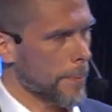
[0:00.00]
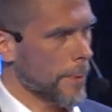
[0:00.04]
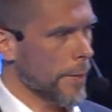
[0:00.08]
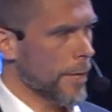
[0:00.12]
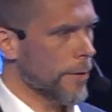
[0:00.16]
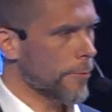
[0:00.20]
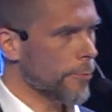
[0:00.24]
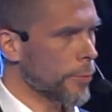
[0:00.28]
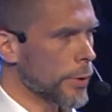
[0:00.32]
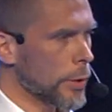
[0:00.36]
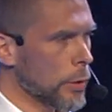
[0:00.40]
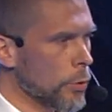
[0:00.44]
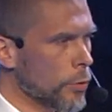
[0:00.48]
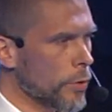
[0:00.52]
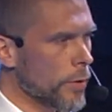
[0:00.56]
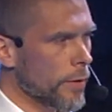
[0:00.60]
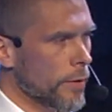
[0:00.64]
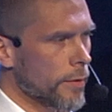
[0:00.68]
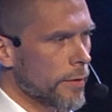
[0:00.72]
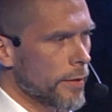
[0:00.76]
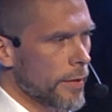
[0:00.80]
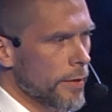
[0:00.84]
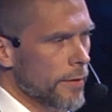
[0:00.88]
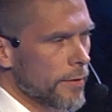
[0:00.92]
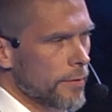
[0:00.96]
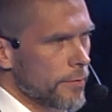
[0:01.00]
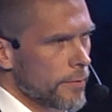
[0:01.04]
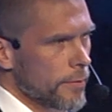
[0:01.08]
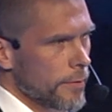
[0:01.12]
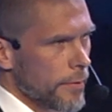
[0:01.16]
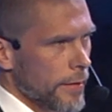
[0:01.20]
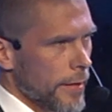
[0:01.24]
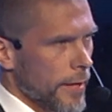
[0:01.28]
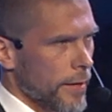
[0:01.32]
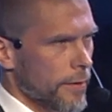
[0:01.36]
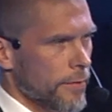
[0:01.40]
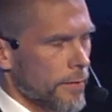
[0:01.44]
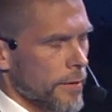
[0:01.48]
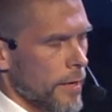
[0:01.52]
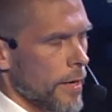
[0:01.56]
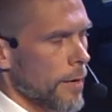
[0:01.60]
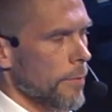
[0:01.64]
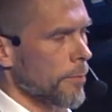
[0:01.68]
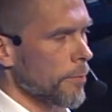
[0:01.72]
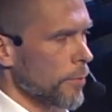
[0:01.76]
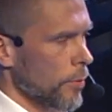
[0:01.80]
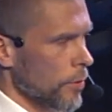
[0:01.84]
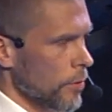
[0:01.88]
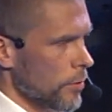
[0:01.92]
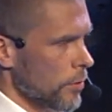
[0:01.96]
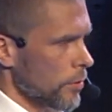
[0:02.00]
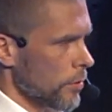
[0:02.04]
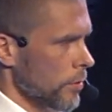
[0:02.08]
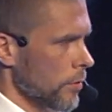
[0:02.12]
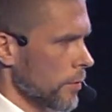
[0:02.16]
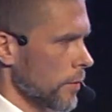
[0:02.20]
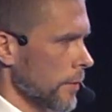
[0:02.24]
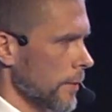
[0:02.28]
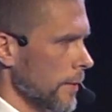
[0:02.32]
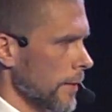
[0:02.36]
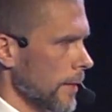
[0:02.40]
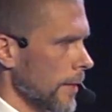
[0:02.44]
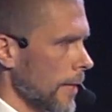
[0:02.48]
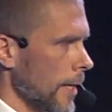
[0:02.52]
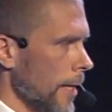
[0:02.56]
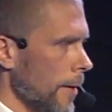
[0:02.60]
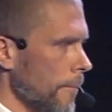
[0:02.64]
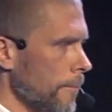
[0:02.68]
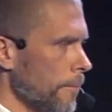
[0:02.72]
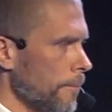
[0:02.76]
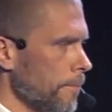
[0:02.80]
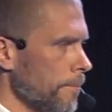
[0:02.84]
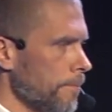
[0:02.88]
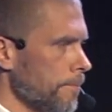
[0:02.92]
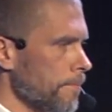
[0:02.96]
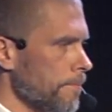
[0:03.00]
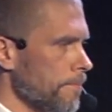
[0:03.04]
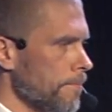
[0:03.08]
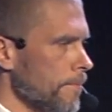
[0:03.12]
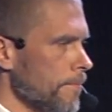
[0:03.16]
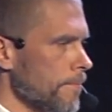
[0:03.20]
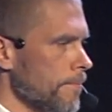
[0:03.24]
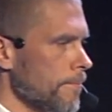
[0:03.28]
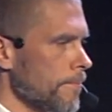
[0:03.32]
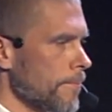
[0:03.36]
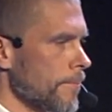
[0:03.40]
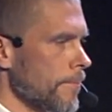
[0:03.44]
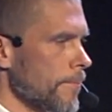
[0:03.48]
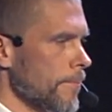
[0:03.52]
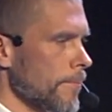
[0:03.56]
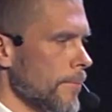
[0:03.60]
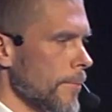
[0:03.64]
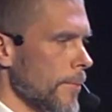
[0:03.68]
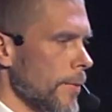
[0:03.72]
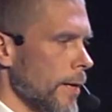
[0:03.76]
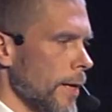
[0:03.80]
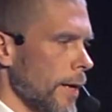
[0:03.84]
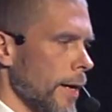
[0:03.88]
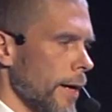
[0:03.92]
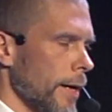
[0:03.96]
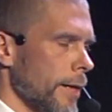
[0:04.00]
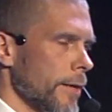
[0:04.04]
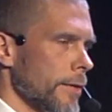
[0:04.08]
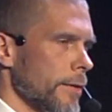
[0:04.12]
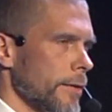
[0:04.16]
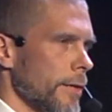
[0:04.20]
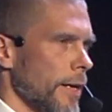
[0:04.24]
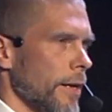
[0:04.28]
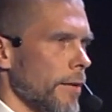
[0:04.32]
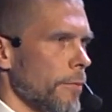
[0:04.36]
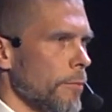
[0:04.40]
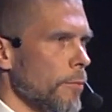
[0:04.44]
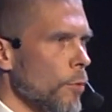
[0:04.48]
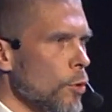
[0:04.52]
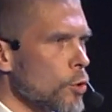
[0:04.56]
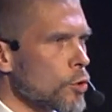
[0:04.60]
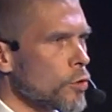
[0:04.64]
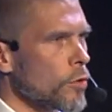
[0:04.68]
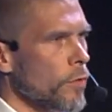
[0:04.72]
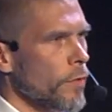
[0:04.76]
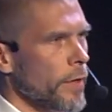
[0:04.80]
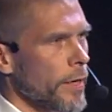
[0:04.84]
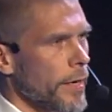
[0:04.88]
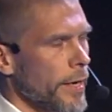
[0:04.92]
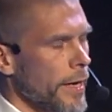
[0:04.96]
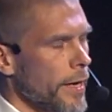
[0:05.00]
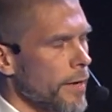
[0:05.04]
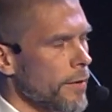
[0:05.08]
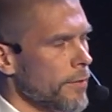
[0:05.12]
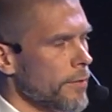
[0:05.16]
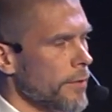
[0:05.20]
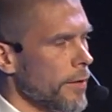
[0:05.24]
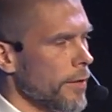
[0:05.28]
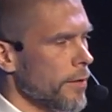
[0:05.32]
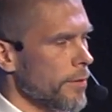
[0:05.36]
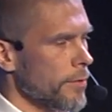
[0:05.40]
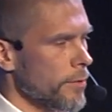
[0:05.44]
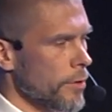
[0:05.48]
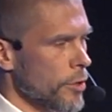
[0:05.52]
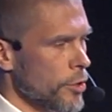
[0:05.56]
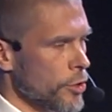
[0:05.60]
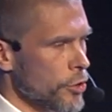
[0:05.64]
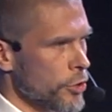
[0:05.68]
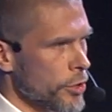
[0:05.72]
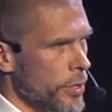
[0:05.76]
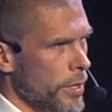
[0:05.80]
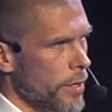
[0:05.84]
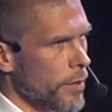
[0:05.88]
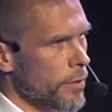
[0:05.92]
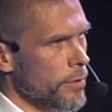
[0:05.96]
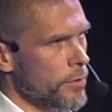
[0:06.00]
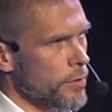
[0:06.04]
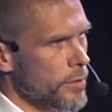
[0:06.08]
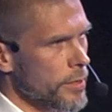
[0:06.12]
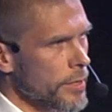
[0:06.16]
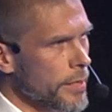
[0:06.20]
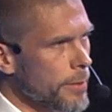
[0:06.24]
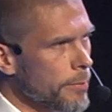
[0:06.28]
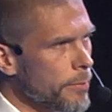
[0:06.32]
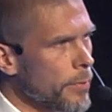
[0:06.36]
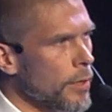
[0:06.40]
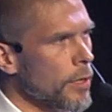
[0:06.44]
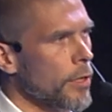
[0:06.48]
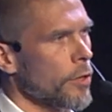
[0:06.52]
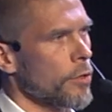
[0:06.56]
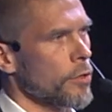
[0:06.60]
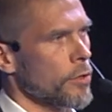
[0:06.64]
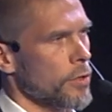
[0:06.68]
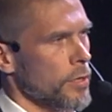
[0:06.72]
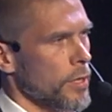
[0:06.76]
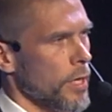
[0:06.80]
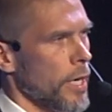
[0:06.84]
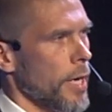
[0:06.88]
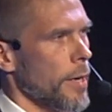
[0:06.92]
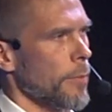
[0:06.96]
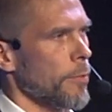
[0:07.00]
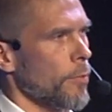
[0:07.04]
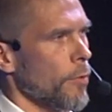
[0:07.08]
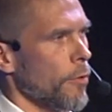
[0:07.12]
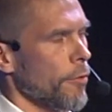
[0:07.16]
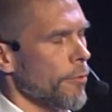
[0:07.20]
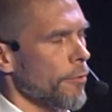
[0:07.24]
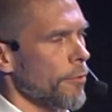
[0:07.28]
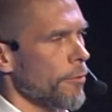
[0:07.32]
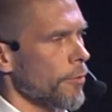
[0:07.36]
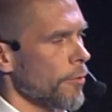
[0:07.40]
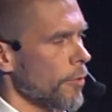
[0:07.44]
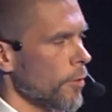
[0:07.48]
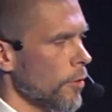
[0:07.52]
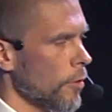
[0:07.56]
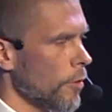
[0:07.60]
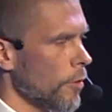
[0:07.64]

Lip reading: if we look at these examples, And most of the cases share similar type of